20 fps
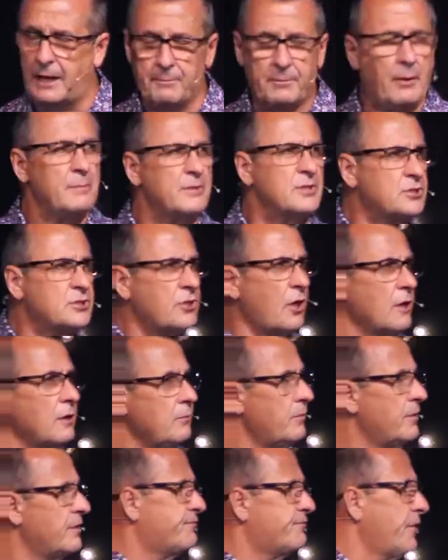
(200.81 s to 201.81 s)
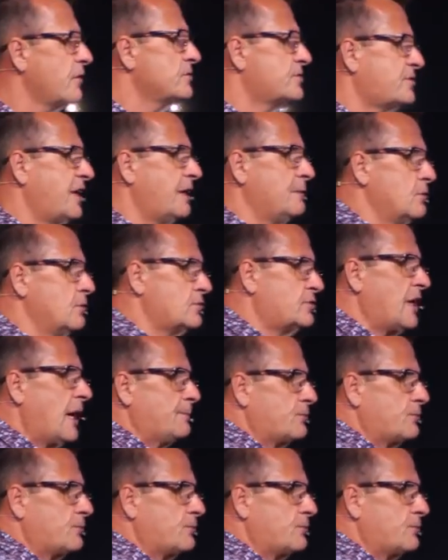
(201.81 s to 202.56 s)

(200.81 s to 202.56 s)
I'm going to start with 1 Samuel chapter